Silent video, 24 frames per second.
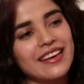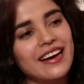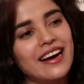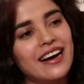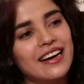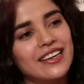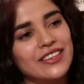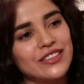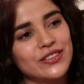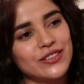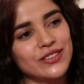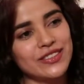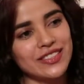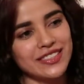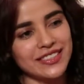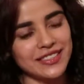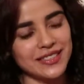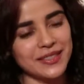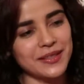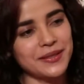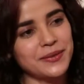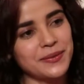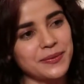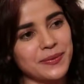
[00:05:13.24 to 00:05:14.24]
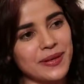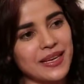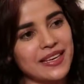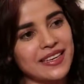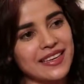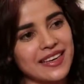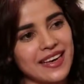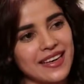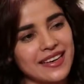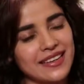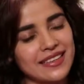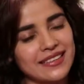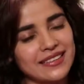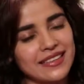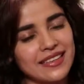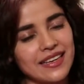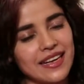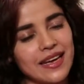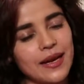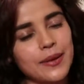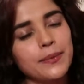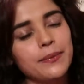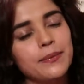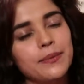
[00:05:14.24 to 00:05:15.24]
Yeah. So yeah. this is my character,
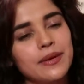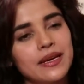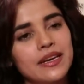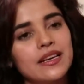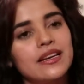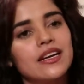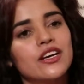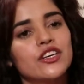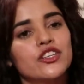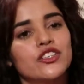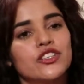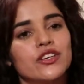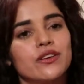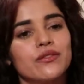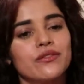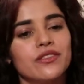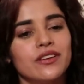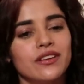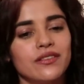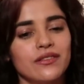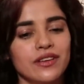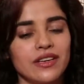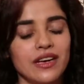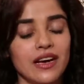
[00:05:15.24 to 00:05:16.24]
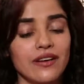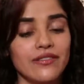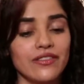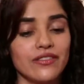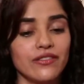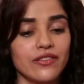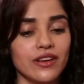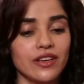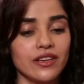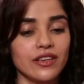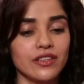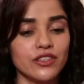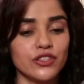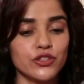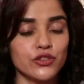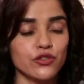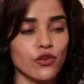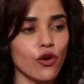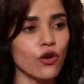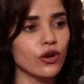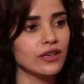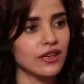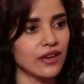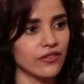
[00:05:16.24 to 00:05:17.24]
and me and Akshay, we, we have a very
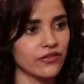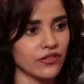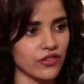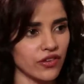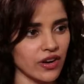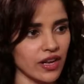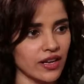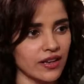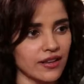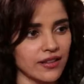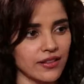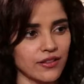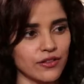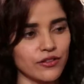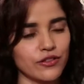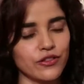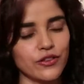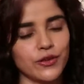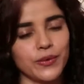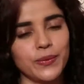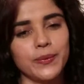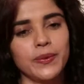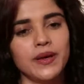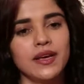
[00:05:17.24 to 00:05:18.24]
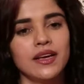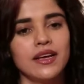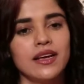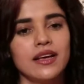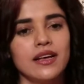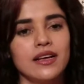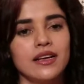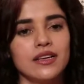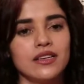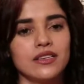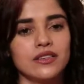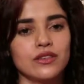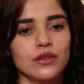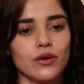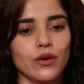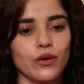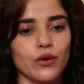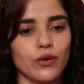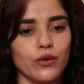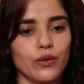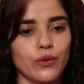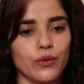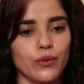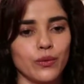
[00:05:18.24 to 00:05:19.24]
strong love track in the film. So
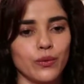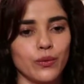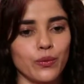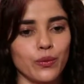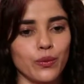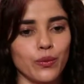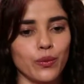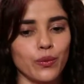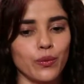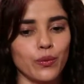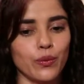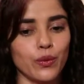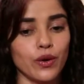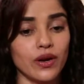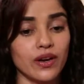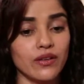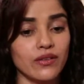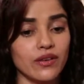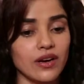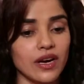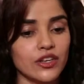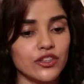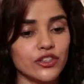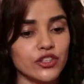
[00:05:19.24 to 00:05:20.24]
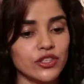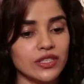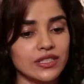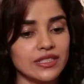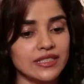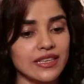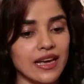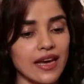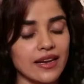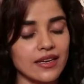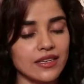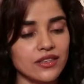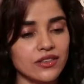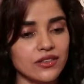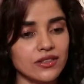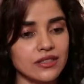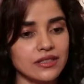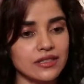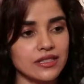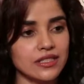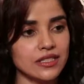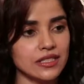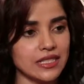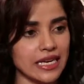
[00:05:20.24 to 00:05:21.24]
whatever Akshay's character
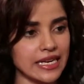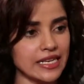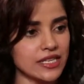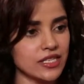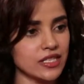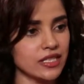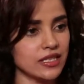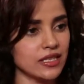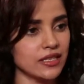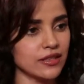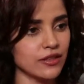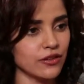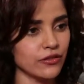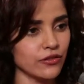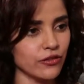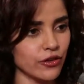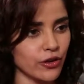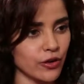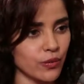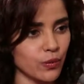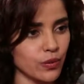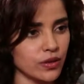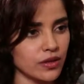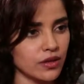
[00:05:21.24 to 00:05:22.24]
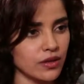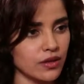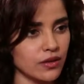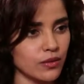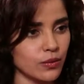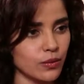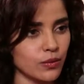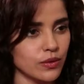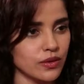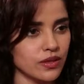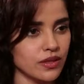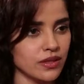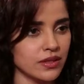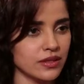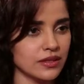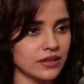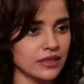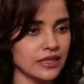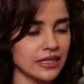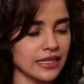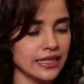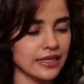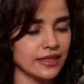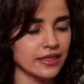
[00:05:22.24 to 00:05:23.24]
is changing in the film with the with the
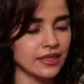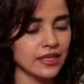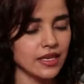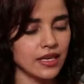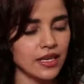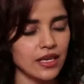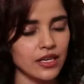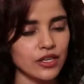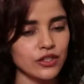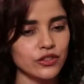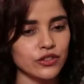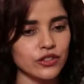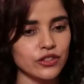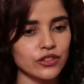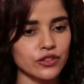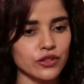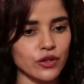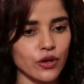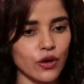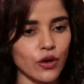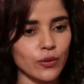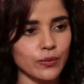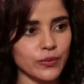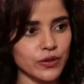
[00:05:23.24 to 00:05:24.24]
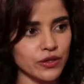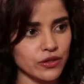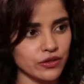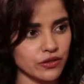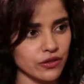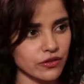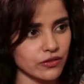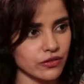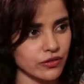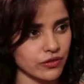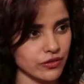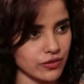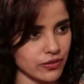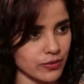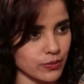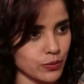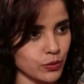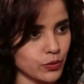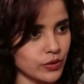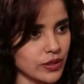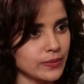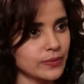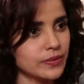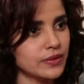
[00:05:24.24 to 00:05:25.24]
scene, so it's all because of
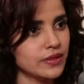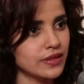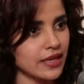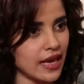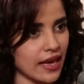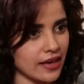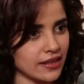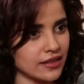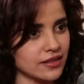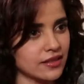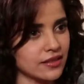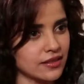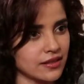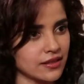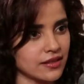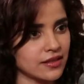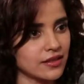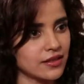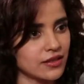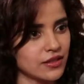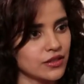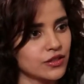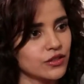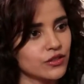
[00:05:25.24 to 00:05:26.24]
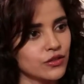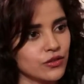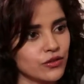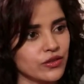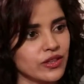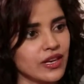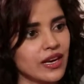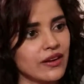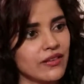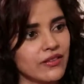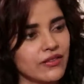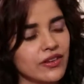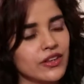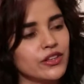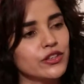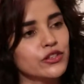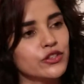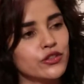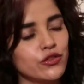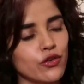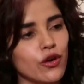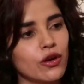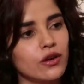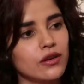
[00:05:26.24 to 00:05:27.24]
Poonam's character. Hmm. So we have a very
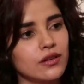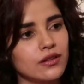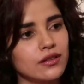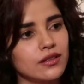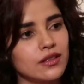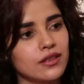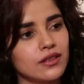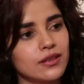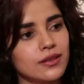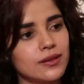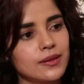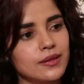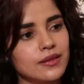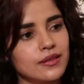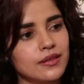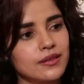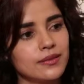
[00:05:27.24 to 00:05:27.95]
strong uh,